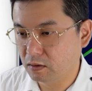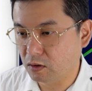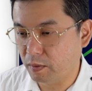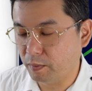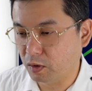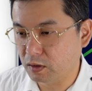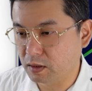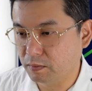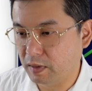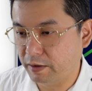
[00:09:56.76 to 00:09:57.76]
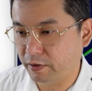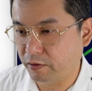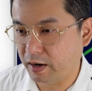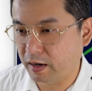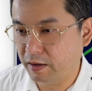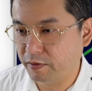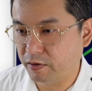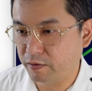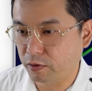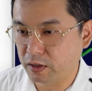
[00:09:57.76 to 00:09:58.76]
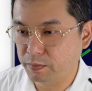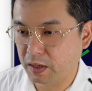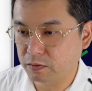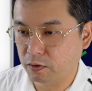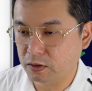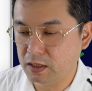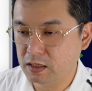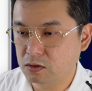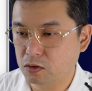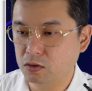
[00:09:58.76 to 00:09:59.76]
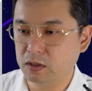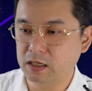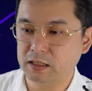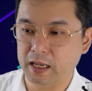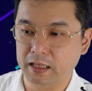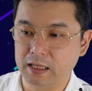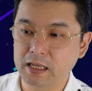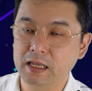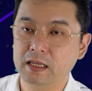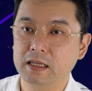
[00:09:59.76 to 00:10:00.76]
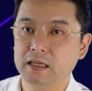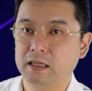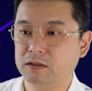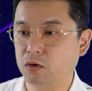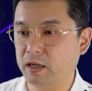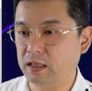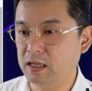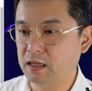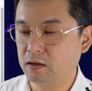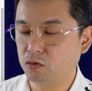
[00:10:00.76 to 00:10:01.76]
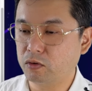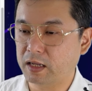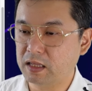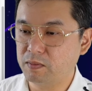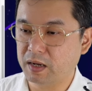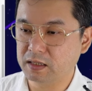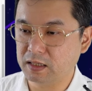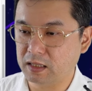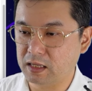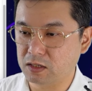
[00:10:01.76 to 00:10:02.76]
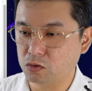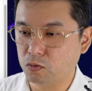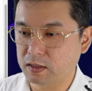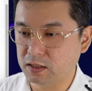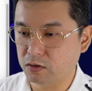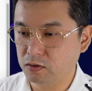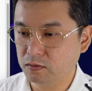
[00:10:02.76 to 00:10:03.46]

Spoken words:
top and bottom, left and right, 40 plus 40, so is 80. So 80, 290 minus 80 is 210.